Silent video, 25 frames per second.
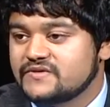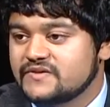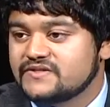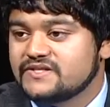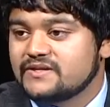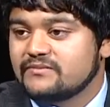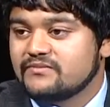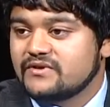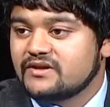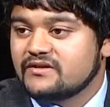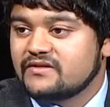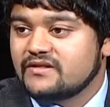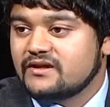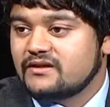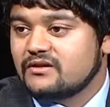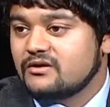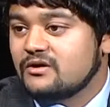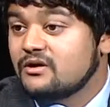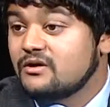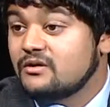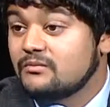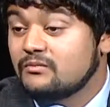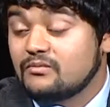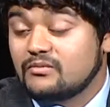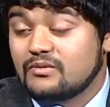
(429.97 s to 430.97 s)
it's something that
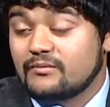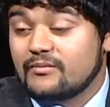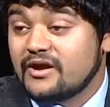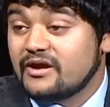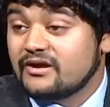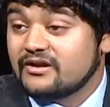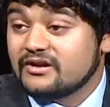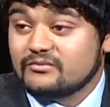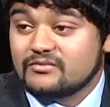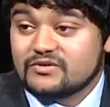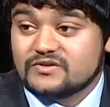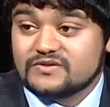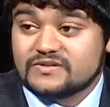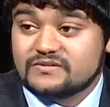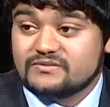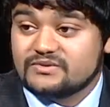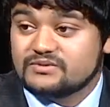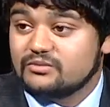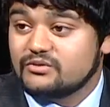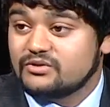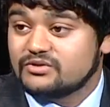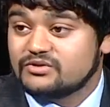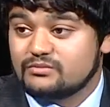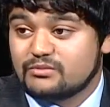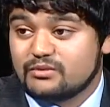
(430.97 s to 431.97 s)
all American Muslims,
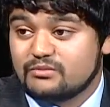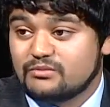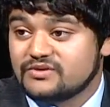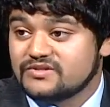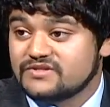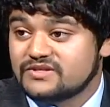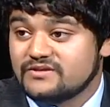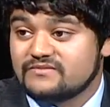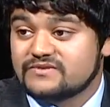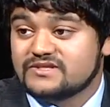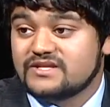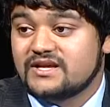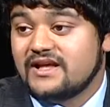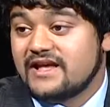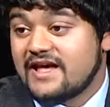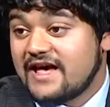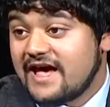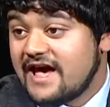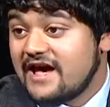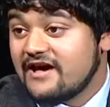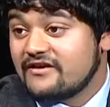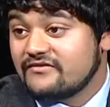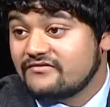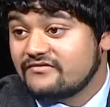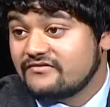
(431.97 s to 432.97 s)
Baltimore Muslims
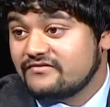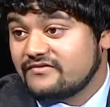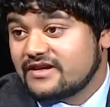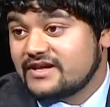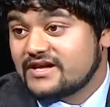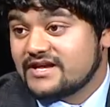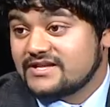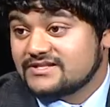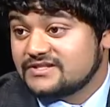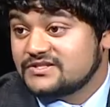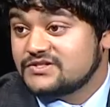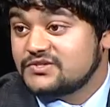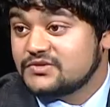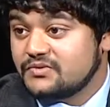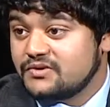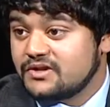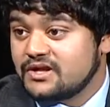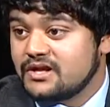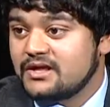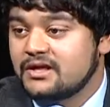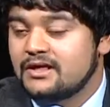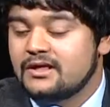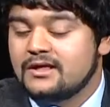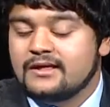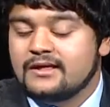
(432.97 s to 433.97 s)
have as a duty.